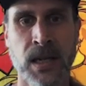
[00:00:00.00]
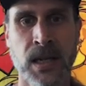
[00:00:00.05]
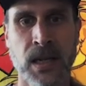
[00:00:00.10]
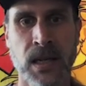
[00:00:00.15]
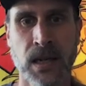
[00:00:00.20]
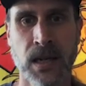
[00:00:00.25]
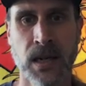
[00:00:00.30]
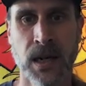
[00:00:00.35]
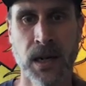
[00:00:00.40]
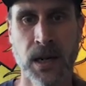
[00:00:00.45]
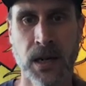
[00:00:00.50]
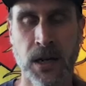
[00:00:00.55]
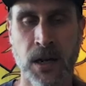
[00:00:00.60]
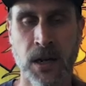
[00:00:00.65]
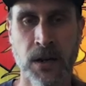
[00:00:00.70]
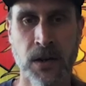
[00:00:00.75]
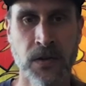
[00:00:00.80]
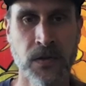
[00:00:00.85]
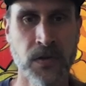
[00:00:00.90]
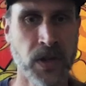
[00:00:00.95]

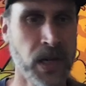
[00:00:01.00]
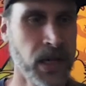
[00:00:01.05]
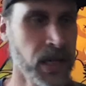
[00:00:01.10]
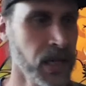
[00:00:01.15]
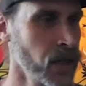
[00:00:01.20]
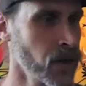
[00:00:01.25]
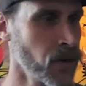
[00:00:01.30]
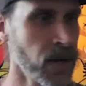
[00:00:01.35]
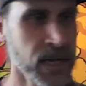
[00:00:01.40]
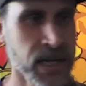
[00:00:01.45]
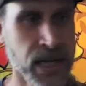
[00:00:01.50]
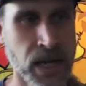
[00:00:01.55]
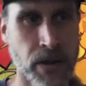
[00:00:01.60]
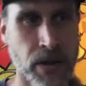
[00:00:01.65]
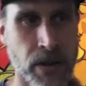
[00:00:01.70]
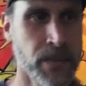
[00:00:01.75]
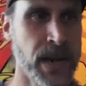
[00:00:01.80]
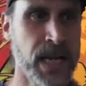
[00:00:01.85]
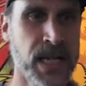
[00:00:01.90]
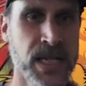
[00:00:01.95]
of integrating other
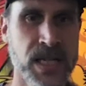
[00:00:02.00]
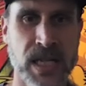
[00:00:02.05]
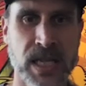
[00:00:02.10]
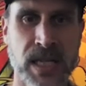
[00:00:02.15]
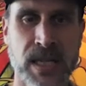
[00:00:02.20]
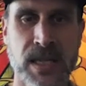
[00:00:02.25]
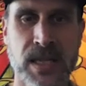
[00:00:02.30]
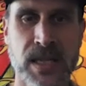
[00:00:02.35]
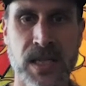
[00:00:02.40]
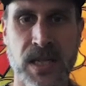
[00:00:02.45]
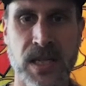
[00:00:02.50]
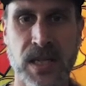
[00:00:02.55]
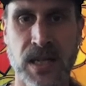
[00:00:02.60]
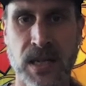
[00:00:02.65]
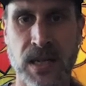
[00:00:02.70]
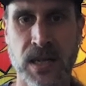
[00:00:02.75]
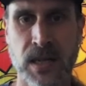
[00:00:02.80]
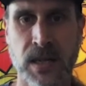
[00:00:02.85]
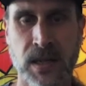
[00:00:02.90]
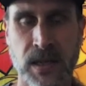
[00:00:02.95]
medicines
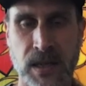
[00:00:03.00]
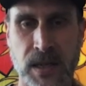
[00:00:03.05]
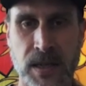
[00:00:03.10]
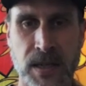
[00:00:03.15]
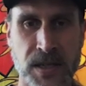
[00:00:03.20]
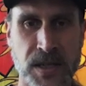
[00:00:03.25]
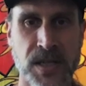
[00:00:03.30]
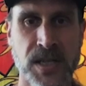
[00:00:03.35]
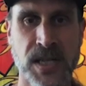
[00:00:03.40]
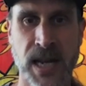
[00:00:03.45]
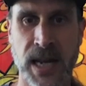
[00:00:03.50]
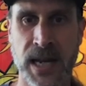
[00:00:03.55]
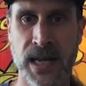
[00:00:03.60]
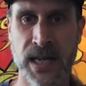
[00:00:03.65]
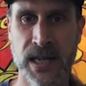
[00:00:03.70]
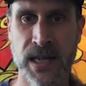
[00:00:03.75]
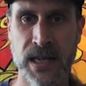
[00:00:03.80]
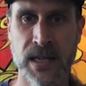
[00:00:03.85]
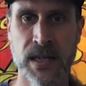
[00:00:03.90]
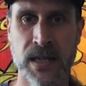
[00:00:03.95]
into
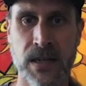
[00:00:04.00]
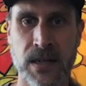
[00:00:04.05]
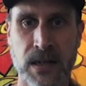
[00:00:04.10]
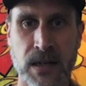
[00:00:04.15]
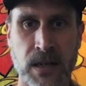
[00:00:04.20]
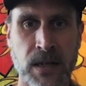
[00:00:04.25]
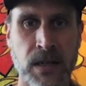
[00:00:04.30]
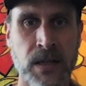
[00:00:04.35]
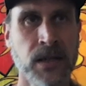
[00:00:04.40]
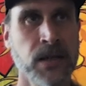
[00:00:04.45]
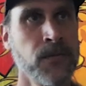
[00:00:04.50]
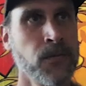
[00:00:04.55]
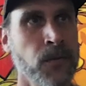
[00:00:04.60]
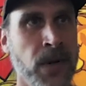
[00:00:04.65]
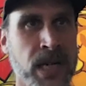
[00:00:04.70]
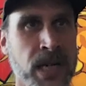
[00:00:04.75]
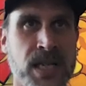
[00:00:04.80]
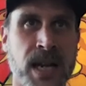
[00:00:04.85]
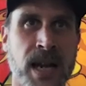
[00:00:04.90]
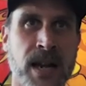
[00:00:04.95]
society. And
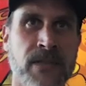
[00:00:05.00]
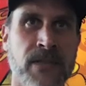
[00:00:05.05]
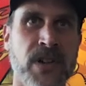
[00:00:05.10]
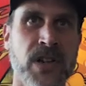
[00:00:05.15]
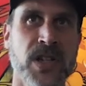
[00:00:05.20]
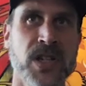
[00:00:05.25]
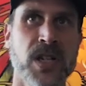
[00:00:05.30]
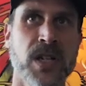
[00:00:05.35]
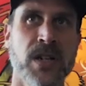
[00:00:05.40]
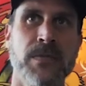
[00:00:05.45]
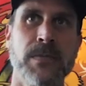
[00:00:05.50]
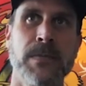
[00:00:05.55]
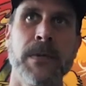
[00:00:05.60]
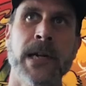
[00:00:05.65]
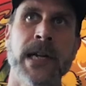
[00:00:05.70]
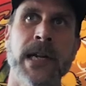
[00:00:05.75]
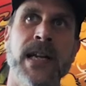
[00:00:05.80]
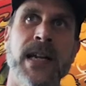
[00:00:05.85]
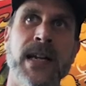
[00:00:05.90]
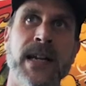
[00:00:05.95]
Rick's got a vision of
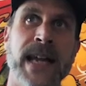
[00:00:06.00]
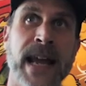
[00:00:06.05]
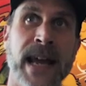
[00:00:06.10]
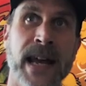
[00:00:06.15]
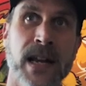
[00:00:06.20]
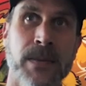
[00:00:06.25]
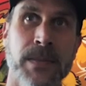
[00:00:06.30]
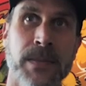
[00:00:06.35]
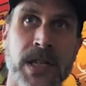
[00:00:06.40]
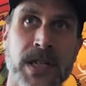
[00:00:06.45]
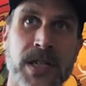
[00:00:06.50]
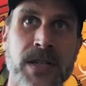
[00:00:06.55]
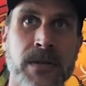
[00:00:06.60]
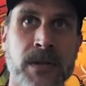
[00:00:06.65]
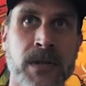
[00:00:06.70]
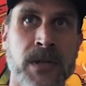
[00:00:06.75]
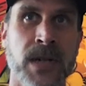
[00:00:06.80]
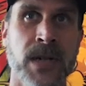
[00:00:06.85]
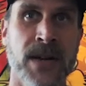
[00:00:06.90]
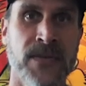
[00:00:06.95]
bringing cannabis
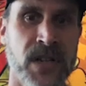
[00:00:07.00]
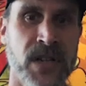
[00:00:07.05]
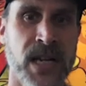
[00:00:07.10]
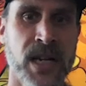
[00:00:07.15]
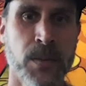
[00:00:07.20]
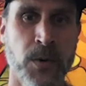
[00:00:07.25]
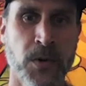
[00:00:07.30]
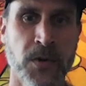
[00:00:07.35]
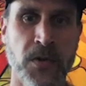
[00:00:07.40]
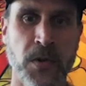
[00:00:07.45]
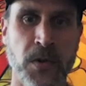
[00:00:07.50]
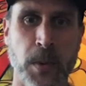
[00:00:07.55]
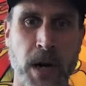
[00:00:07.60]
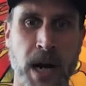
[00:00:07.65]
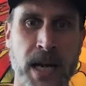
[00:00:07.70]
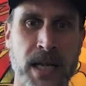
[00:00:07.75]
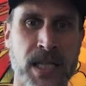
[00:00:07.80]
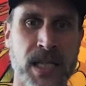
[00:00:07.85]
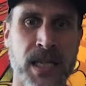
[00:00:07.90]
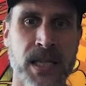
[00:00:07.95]
through FDA approval
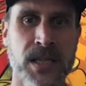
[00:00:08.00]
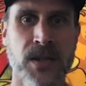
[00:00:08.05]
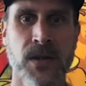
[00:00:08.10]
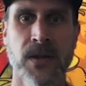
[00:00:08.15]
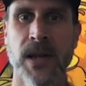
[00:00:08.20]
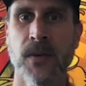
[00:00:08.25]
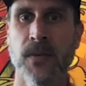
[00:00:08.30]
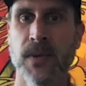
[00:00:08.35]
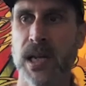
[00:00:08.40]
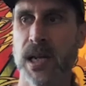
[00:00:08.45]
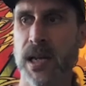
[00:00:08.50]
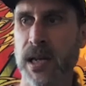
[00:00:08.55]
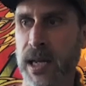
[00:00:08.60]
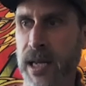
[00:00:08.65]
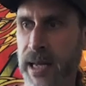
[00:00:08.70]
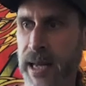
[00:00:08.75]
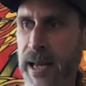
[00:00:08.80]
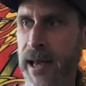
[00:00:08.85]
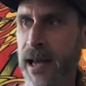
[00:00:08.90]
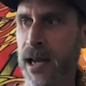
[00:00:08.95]
process so that we can
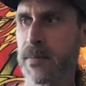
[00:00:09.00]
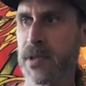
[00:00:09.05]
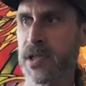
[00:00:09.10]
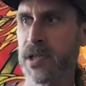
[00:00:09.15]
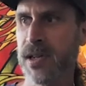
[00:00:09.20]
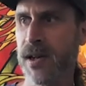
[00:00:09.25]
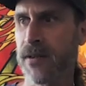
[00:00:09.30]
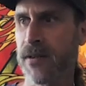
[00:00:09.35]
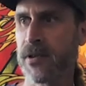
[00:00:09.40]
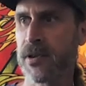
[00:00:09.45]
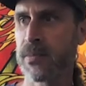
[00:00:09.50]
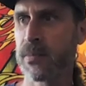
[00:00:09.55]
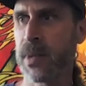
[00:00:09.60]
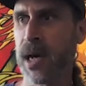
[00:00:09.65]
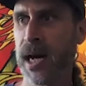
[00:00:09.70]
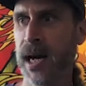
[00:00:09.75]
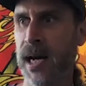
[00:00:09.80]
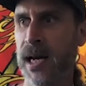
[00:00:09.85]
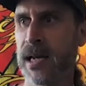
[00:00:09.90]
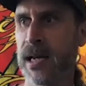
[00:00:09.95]
get cannabis covered
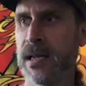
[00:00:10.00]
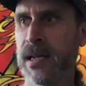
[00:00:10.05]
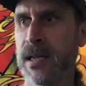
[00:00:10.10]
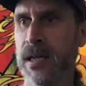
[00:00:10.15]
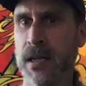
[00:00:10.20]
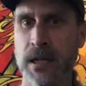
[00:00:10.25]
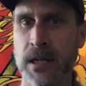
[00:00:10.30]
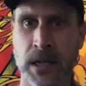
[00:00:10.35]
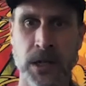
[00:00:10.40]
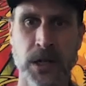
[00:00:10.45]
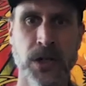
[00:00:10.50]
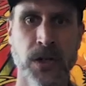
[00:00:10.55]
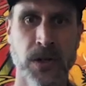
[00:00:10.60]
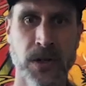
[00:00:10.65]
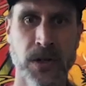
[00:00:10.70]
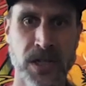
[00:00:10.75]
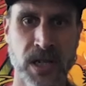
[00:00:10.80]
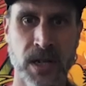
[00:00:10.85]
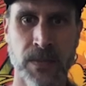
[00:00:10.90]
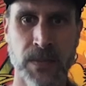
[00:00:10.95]
by
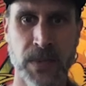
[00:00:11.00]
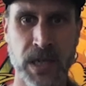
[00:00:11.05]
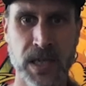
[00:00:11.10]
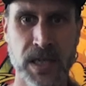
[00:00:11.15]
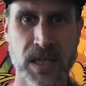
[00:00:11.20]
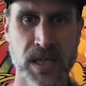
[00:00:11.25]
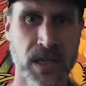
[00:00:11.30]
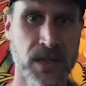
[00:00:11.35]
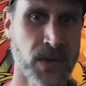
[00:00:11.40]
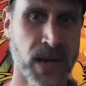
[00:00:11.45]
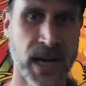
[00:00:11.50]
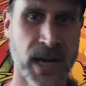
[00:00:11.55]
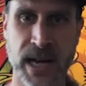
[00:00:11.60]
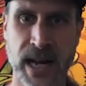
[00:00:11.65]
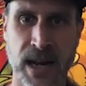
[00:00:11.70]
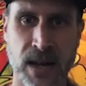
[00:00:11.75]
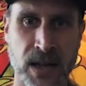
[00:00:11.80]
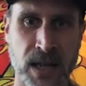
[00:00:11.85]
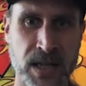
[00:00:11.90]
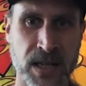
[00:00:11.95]
insurance companies. Because right
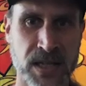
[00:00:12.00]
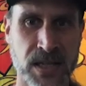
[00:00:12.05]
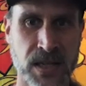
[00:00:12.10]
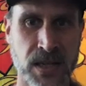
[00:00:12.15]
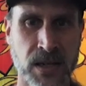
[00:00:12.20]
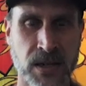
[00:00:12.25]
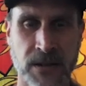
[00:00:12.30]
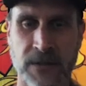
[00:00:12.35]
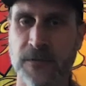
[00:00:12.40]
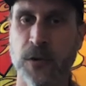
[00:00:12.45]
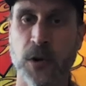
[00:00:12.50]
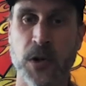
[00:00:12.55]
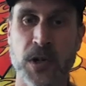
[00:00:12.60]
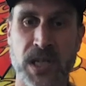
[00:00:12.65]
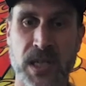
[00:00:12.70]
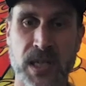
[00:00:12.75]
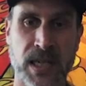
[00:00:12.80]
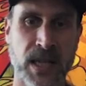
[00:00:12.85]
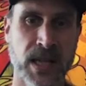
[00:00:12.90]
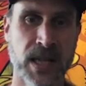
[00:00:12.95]
now, that's,
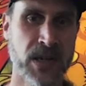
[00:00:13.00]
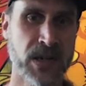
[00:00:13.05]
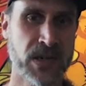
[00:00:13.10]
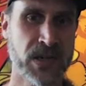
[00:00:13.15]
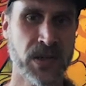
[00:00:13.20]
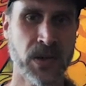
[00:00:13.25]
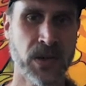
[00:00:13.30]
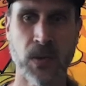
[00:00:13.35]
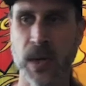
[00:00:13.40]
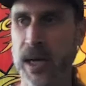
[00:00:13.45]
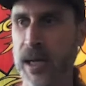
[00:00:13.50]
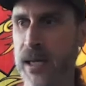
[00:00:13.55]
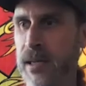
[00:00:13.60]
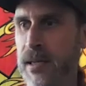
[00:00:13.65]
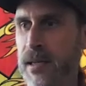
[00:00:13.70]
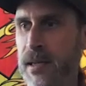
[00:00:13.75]
unfortunately, there's no way